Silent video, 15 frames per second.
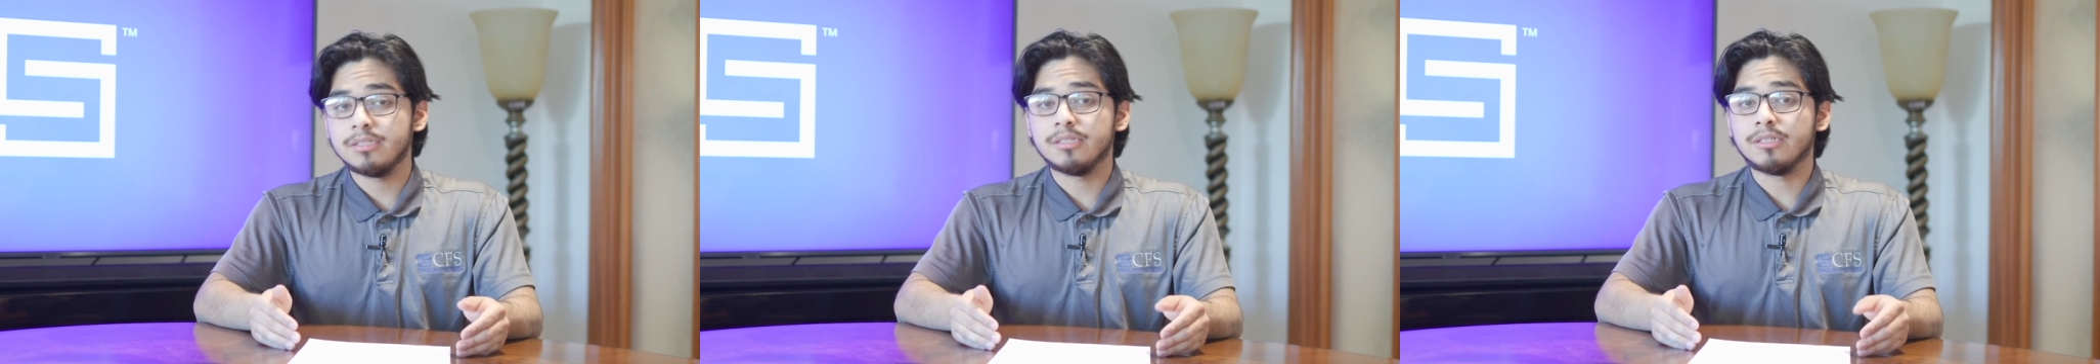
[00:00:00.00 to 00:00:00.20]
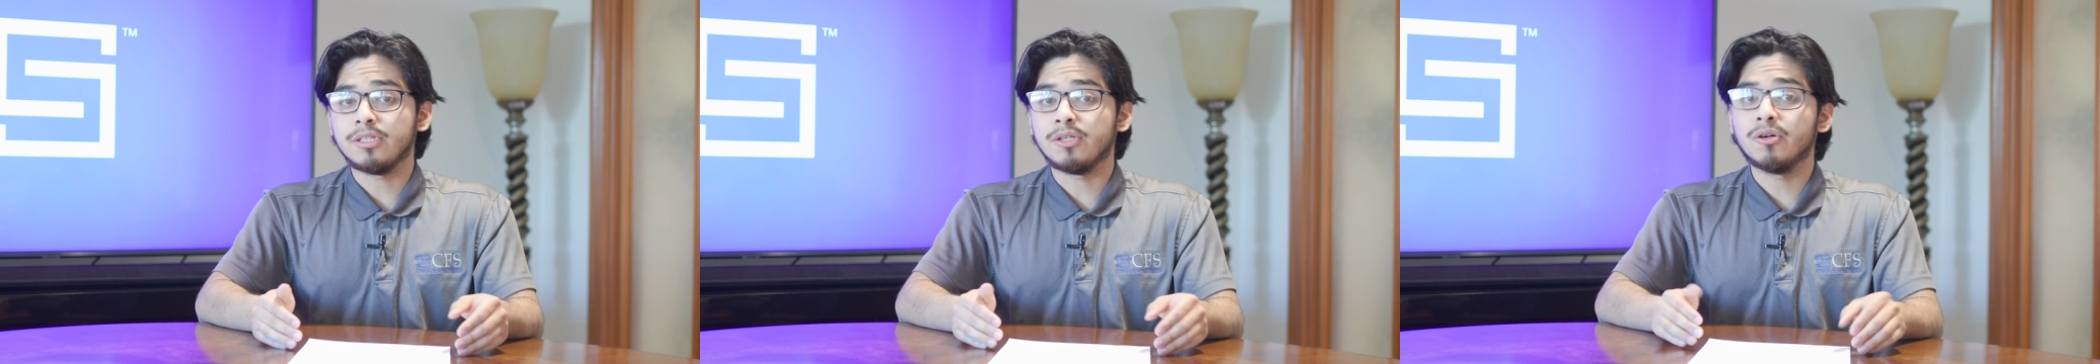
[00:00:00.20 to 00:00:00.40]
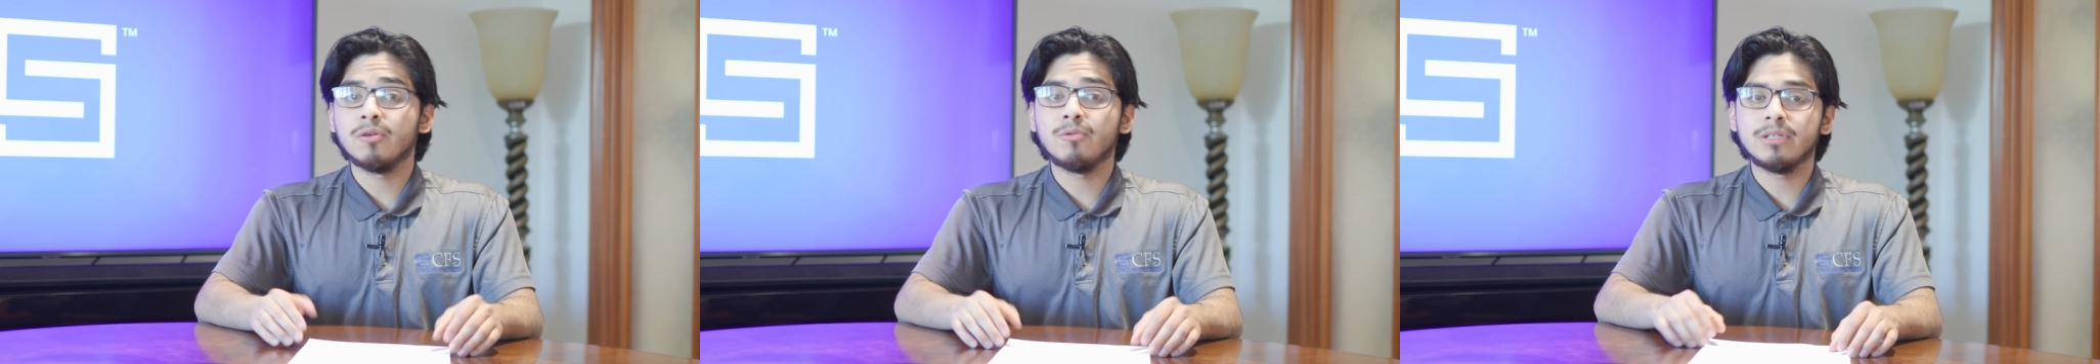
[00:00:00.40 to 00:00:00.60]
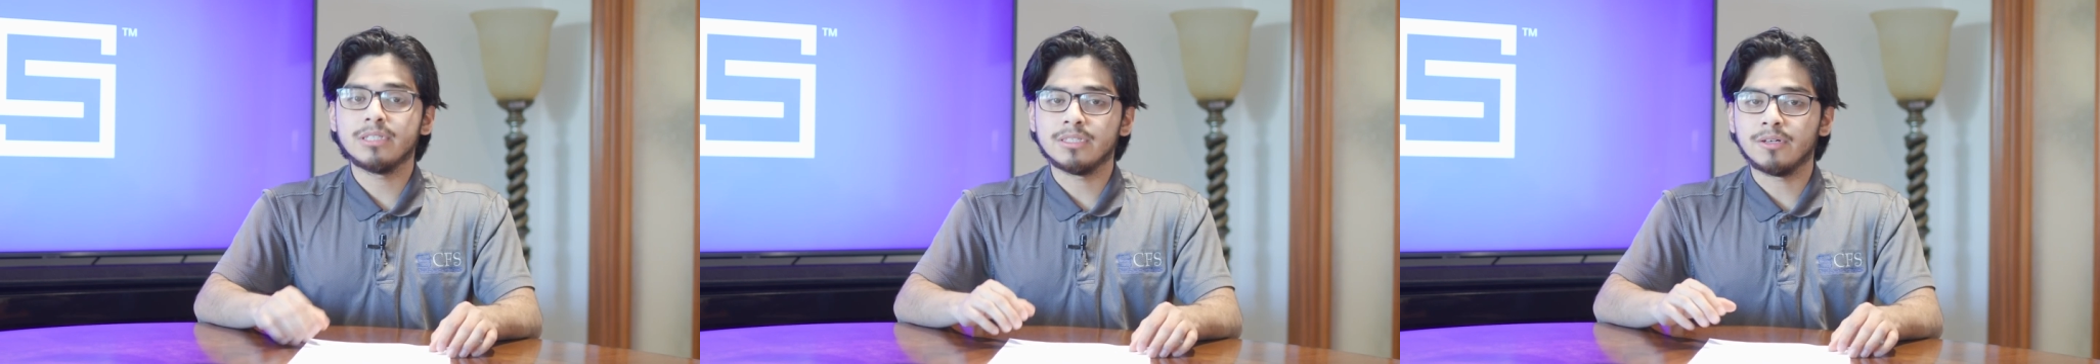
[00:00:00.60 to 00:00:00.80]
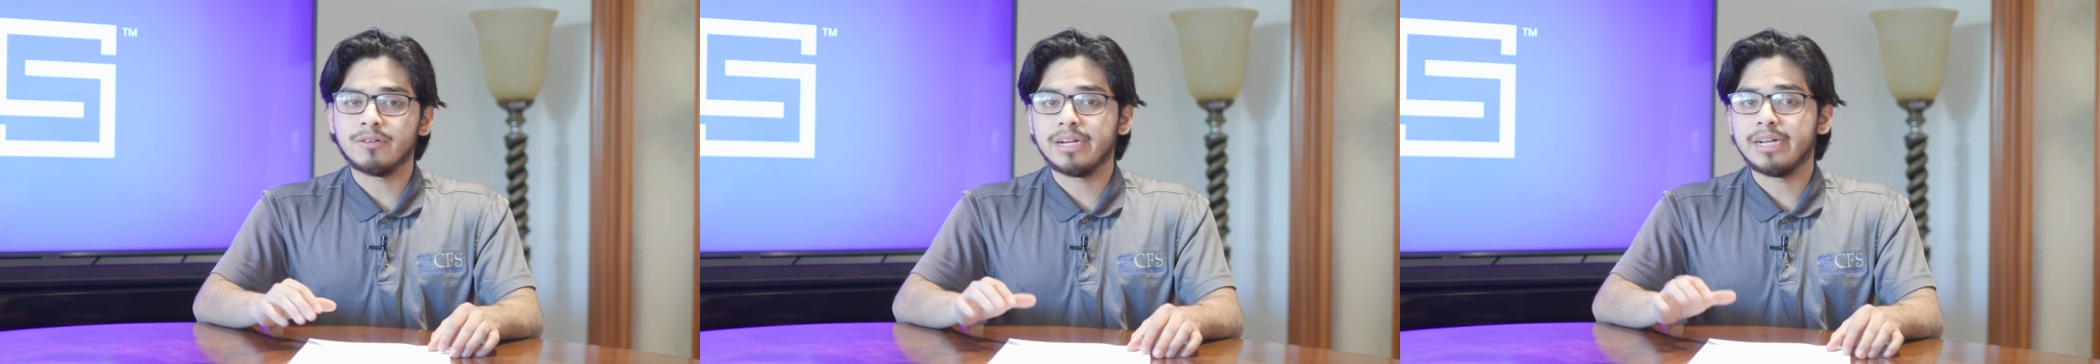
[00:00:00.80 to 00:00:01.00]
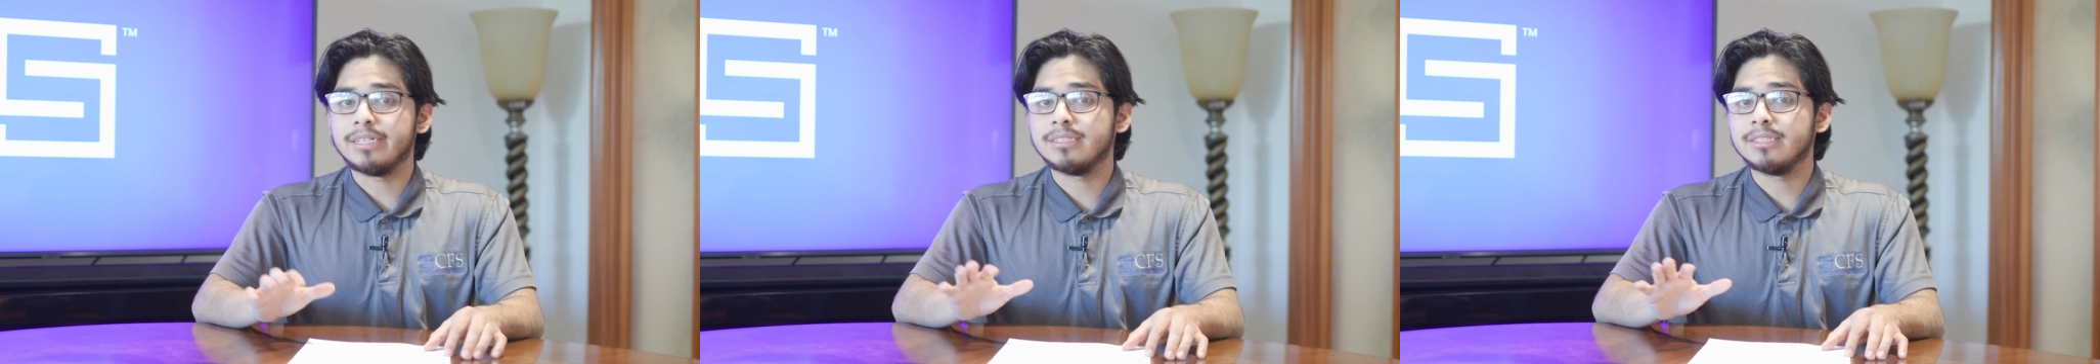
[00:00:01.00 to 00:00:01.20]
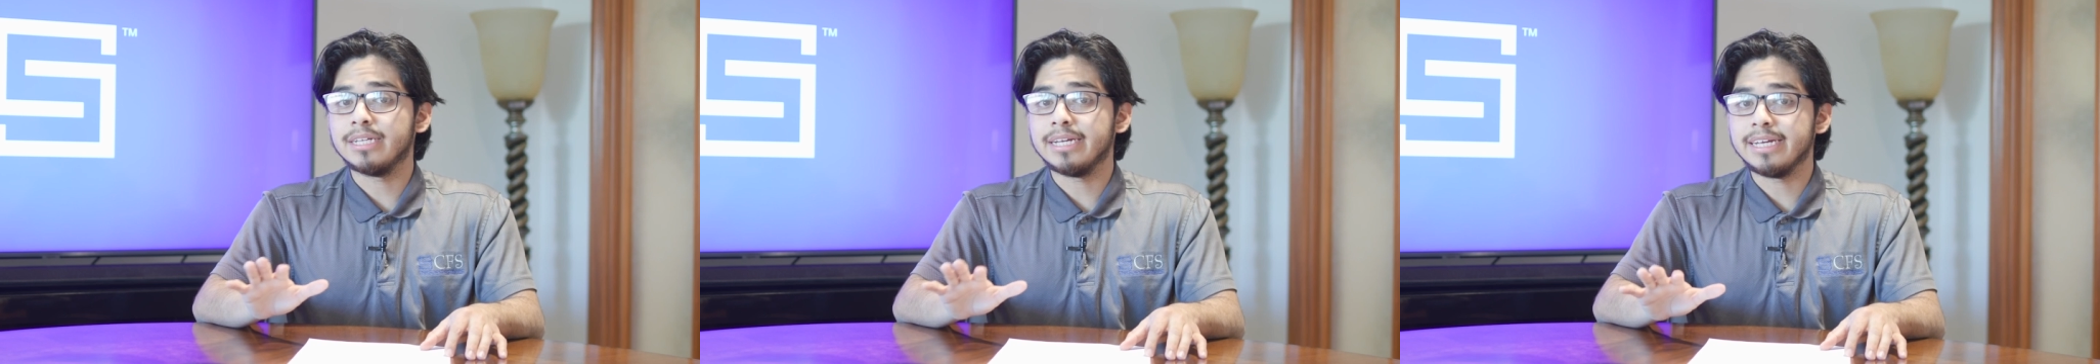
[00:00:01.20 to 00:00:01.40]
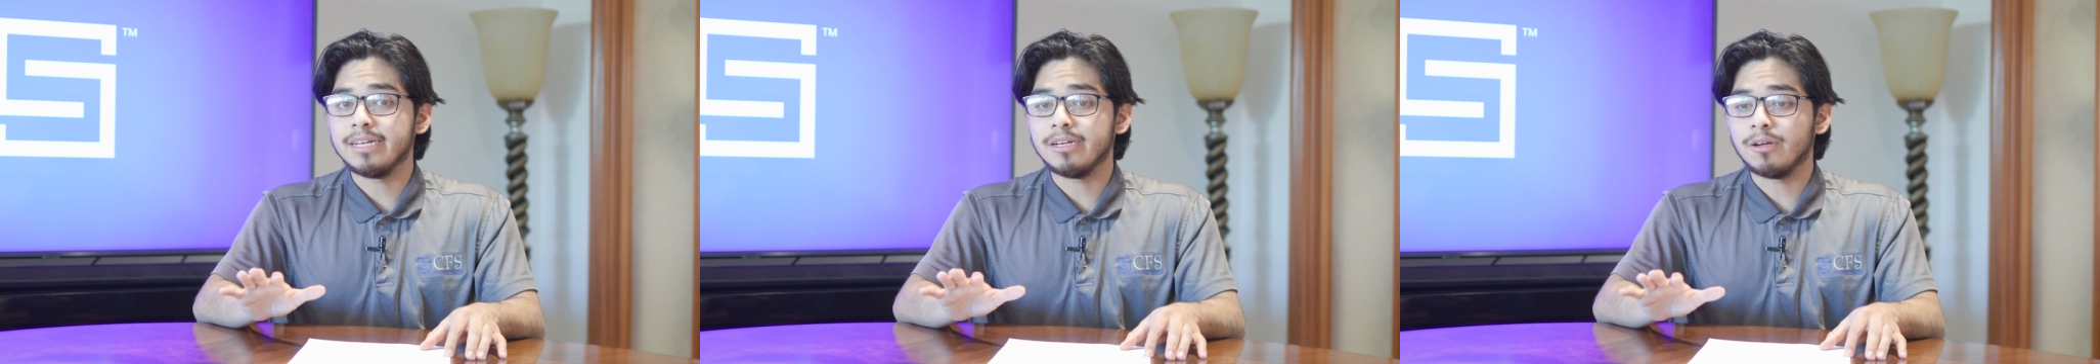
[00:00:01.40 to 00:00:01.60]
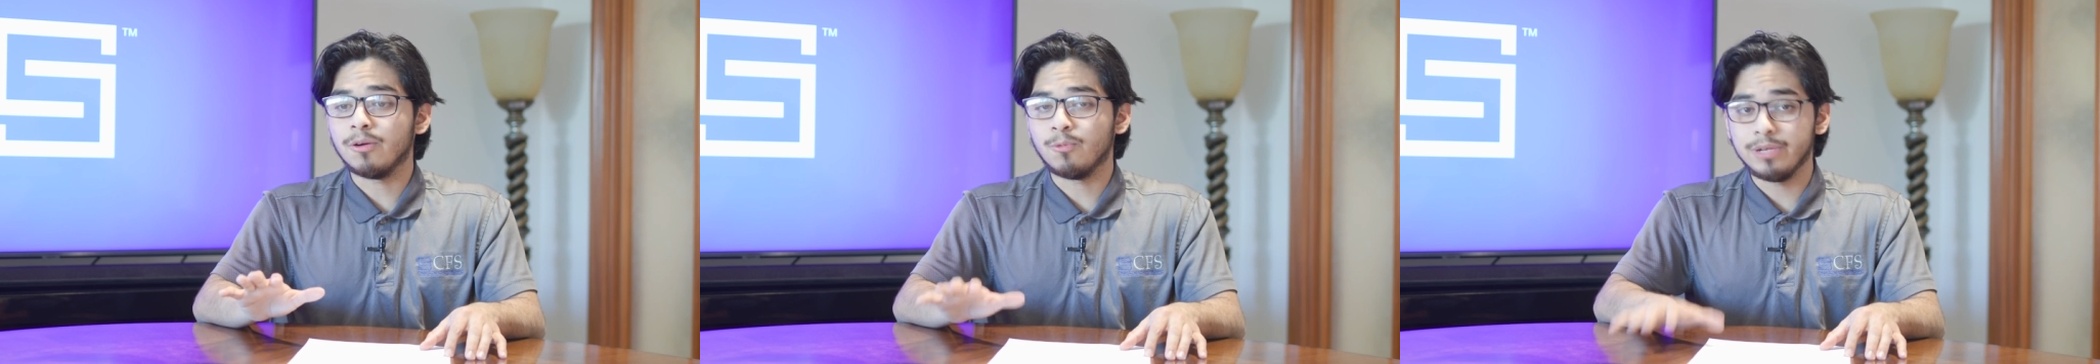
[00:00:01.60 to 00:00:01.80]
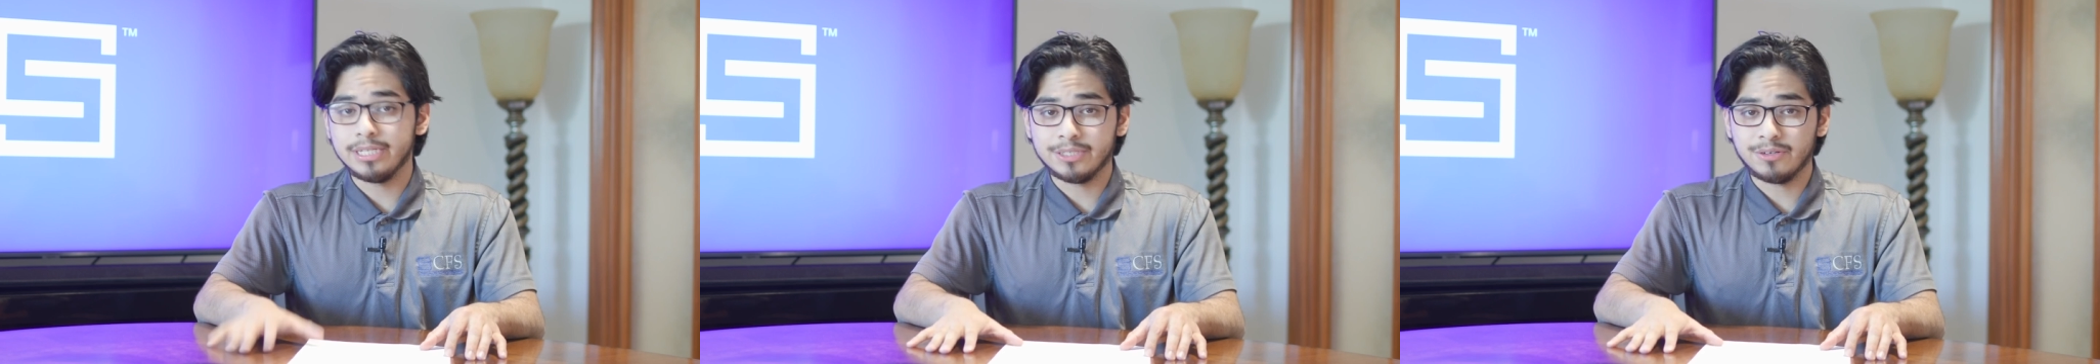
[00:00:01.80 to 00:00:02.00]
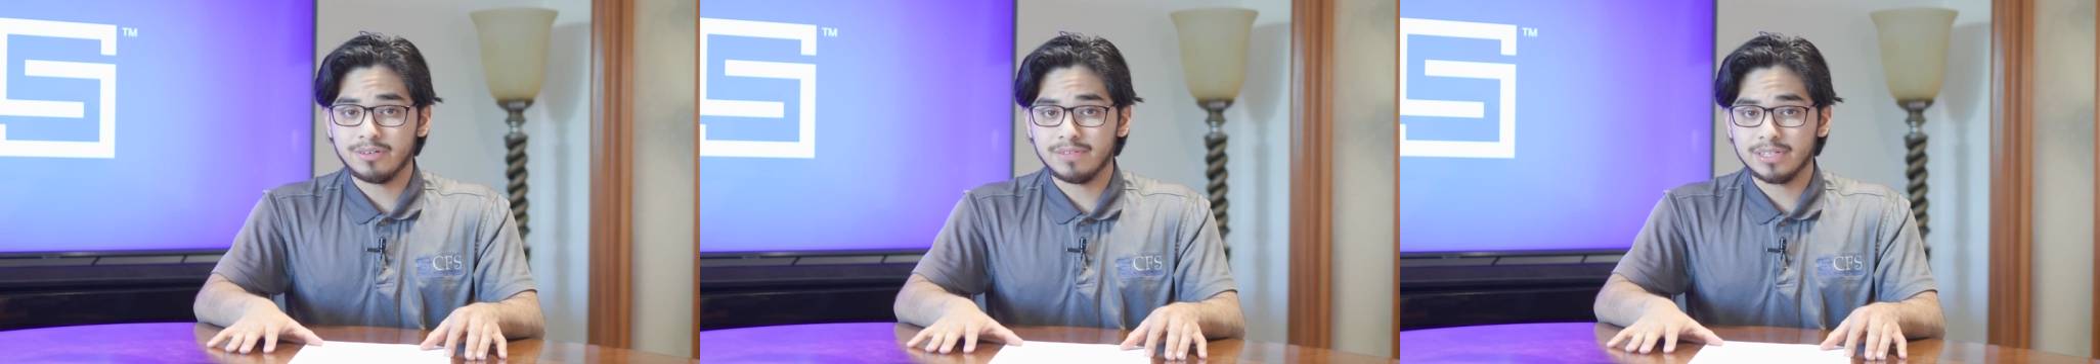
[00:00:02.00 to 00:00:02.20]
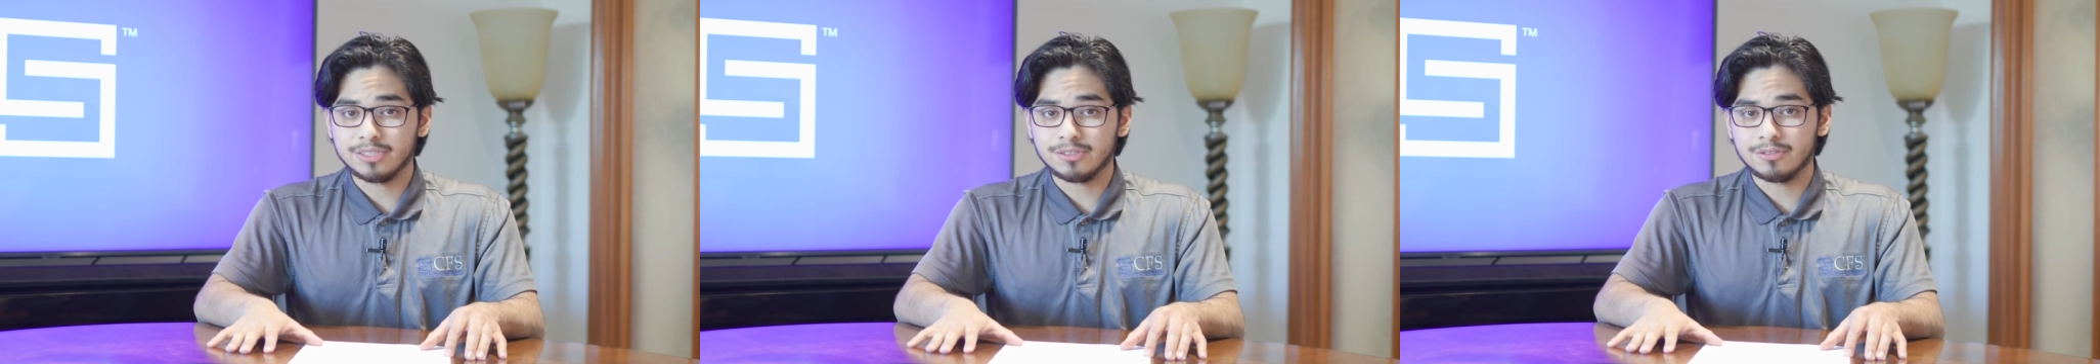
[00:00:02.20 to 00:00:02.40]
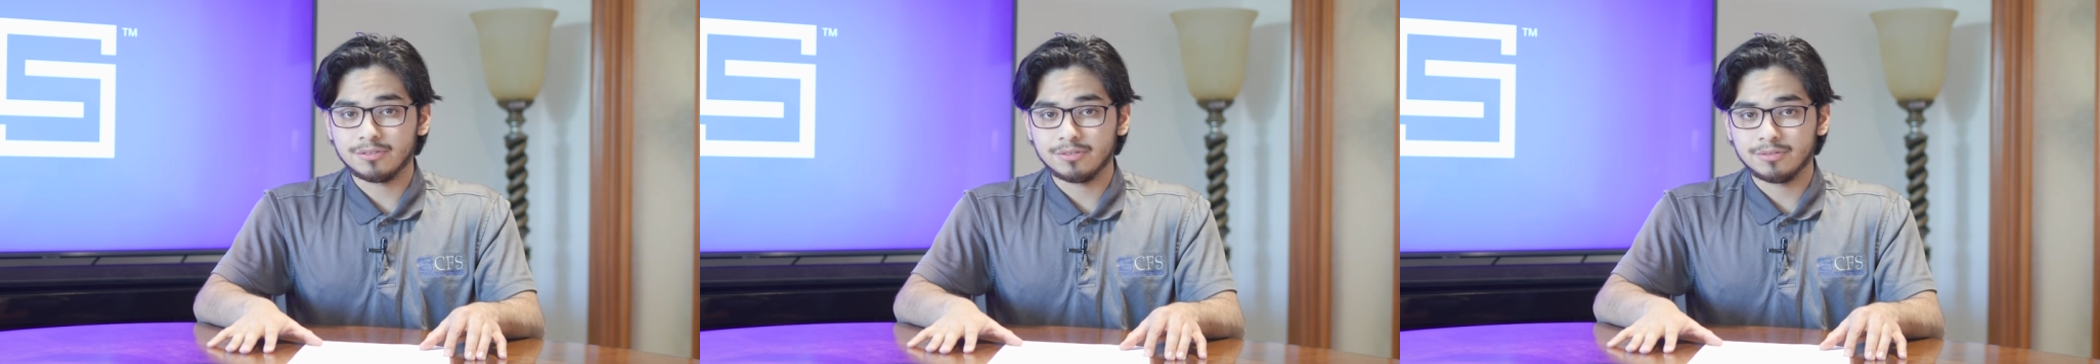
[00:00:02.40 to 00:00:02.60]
you're what's known as a retail investor.